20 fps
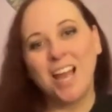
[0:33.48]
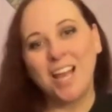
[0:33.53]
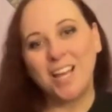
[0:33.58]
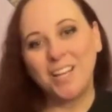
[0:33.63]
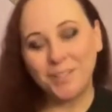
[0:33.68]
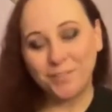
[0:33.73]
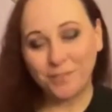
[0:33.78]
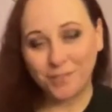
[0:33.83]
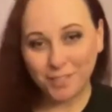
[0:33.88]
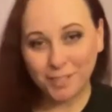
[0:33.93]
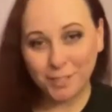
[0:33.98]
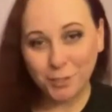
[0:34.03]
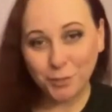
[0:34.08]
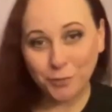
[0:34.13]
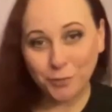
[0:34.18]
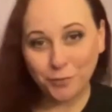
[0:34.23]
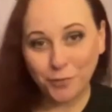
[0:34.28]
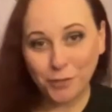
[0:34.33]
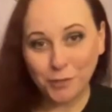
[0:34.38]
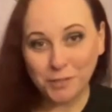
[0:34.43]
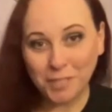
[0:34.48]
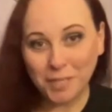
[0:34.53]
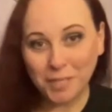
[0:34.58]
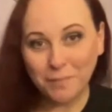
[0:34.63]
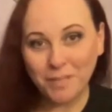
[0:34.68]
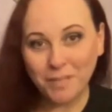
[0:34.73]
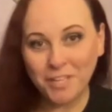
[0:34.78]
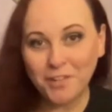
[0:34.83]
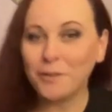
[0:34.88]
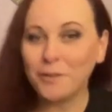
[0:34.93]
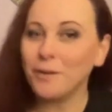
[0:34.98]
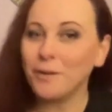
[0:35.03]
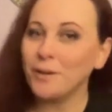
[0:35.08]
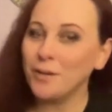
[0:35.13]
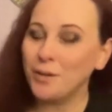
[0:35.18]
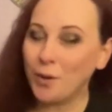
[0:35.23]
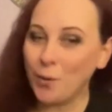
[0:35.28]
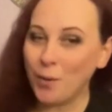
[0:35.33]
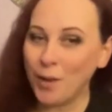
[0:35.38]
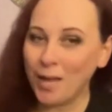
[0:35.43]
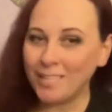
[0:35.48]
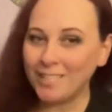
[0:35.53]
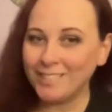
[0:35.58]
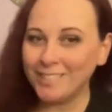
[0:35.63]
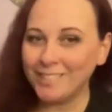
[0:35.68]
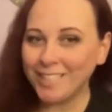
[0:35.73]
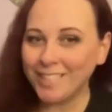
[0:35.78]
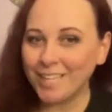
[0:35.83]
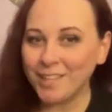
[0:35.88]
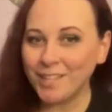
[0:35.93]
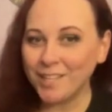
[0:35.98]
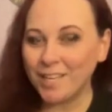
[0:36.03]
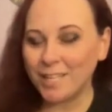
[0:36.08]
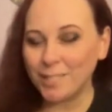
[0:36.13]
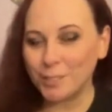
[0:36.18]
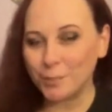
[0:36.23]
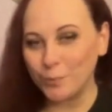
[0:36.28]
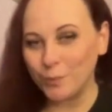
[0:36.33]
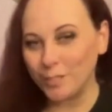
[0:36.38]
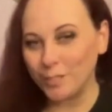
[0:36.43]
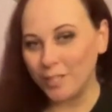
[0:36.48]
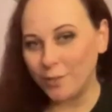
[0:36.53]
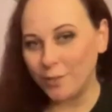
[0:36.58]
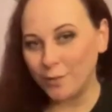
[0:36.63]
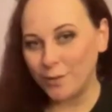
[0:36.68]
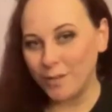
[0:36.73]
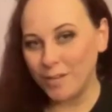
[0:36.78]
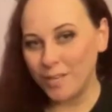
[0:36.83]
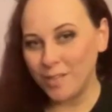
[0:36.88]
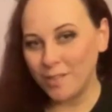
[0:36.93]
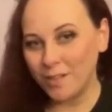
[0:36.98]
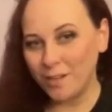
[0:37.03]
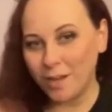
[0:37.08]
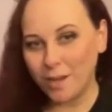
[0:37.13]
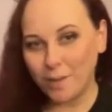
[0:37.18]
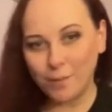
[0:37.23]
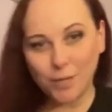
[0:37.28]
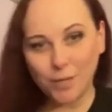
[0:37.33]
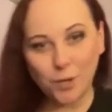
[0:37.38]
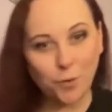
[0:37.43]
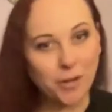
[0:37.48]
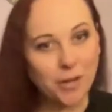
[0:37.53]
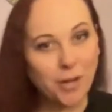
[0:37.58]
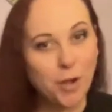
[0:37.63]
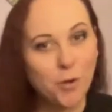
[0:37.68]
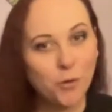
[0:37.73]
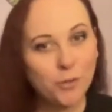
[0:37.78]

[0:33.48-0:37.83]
And if this is your first time here, go ahead and sign the guest book either in the lobby or at